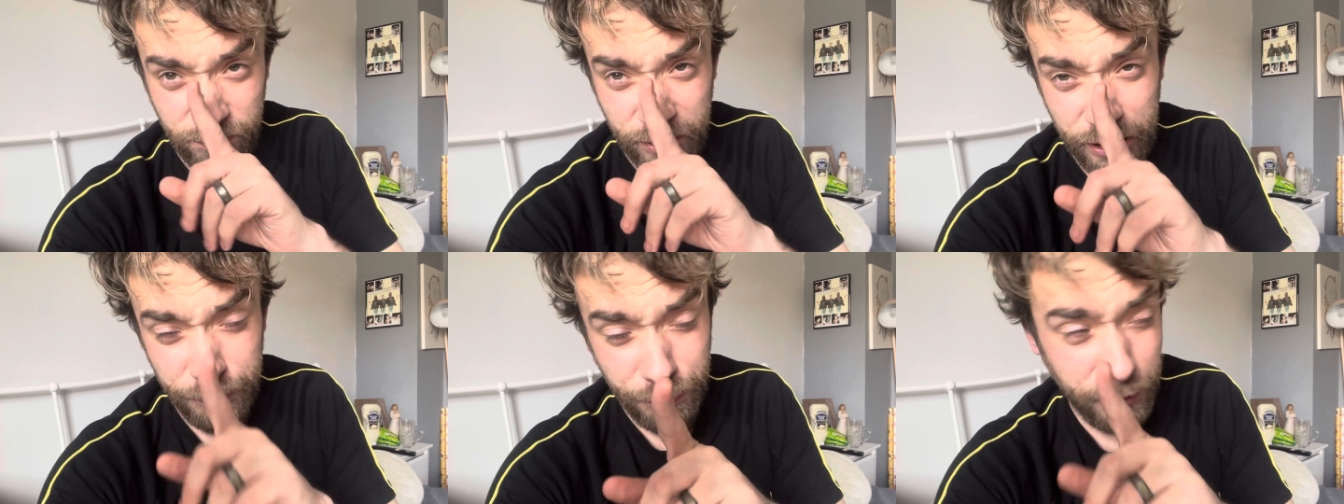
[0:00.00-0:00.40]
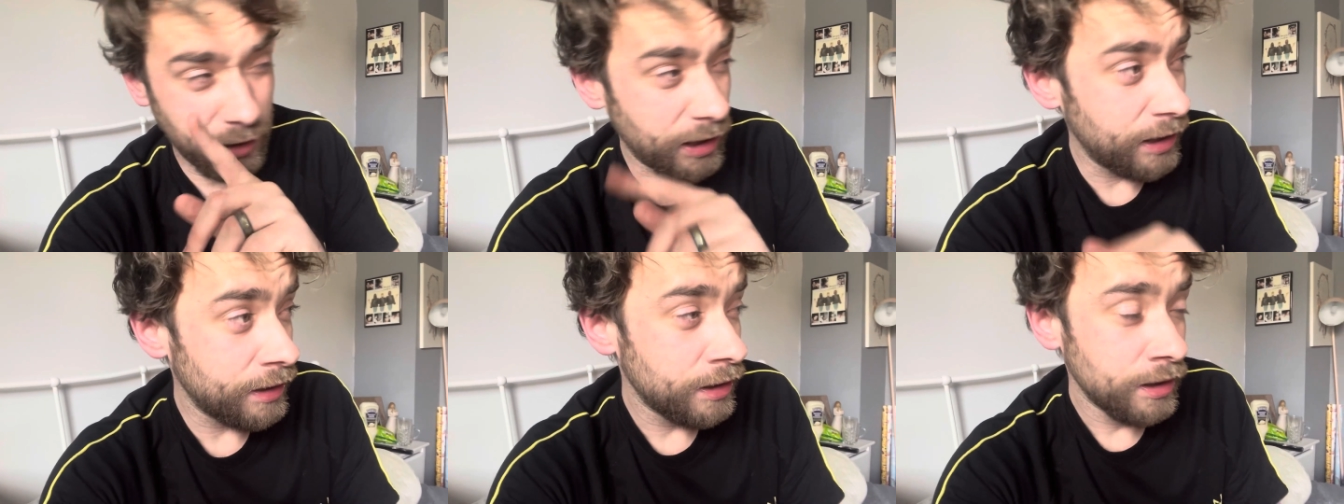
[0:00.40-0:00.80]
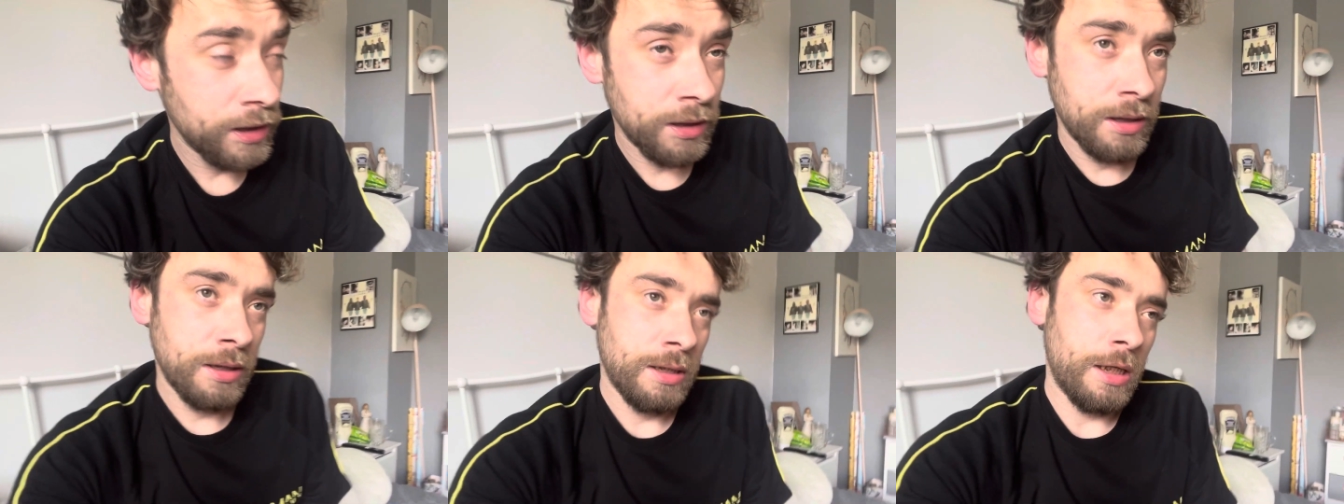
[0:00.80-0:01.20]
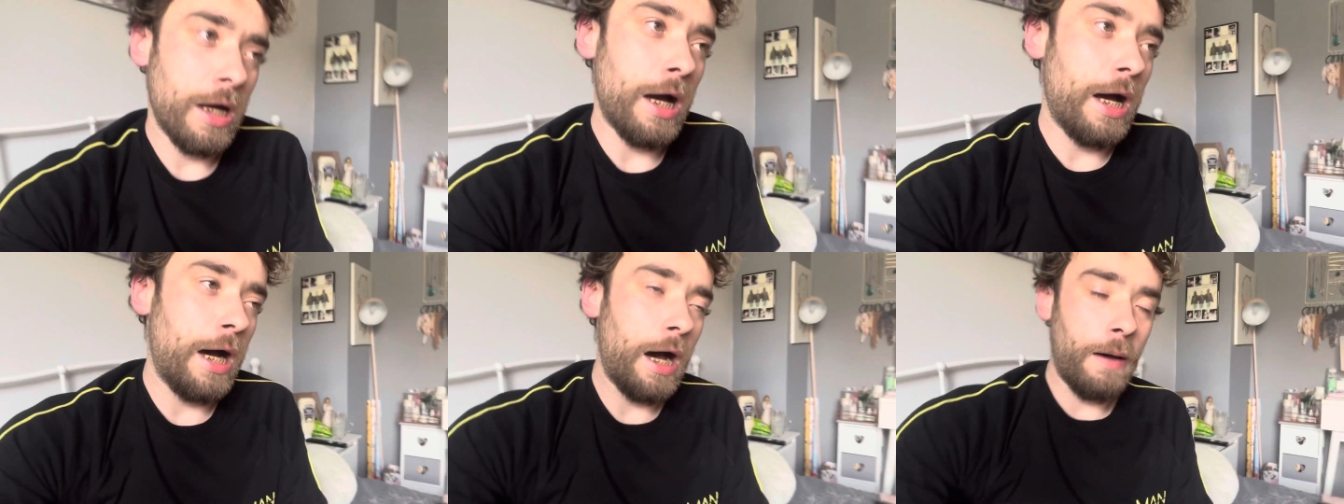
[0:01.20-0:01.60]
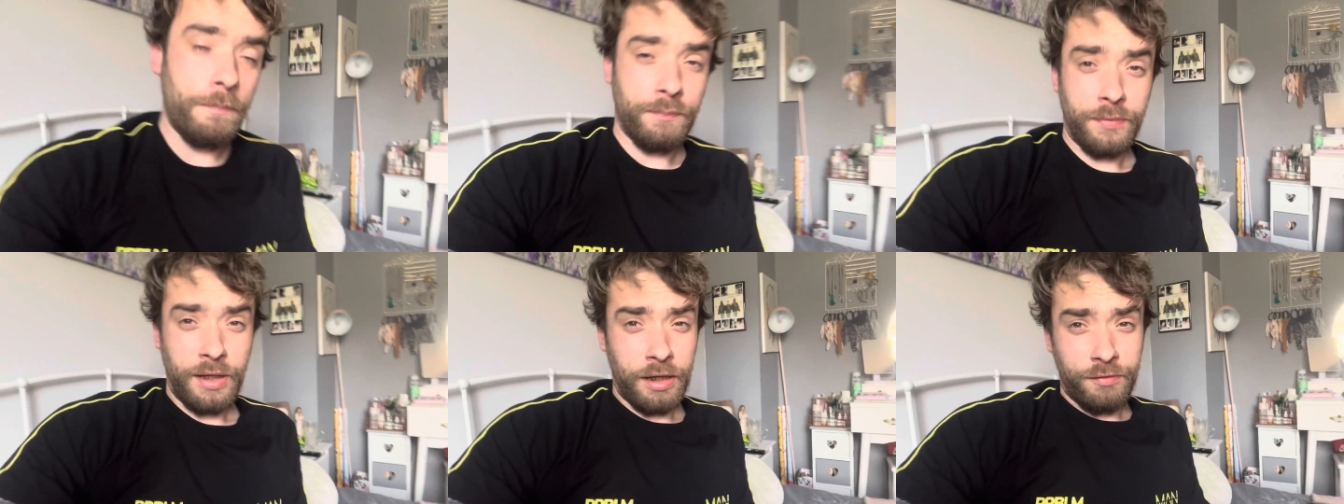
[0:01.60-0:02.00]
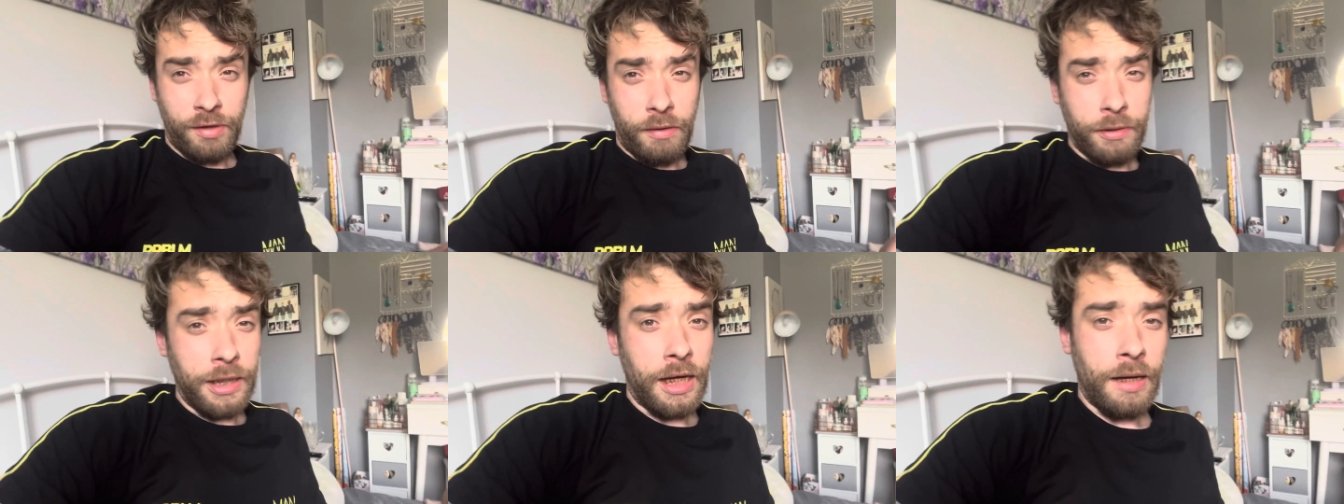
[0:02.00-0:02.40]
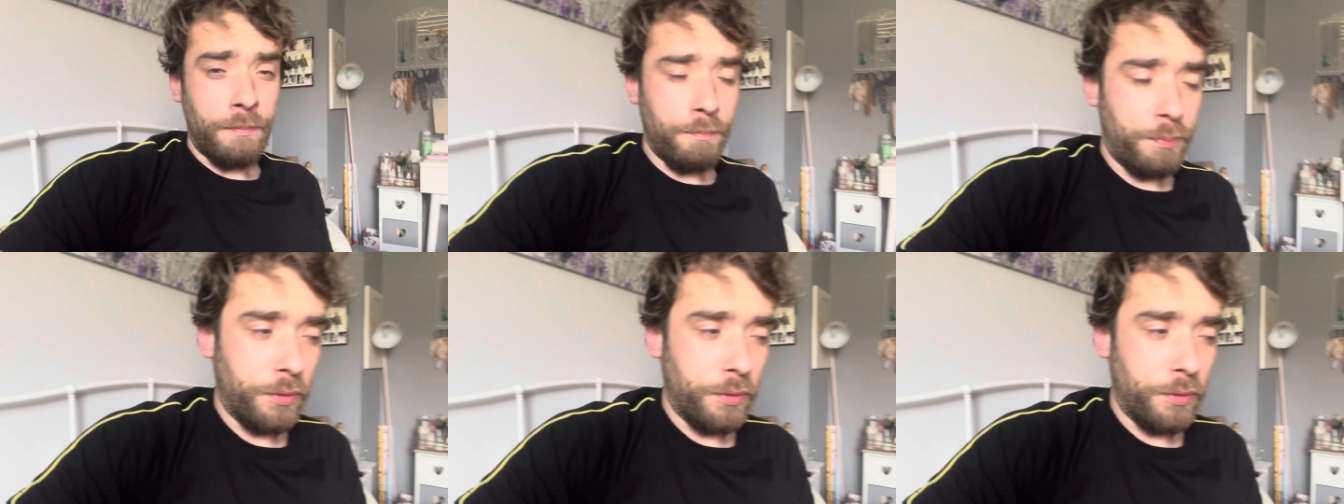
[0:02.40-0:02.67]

Typically, that's how I am.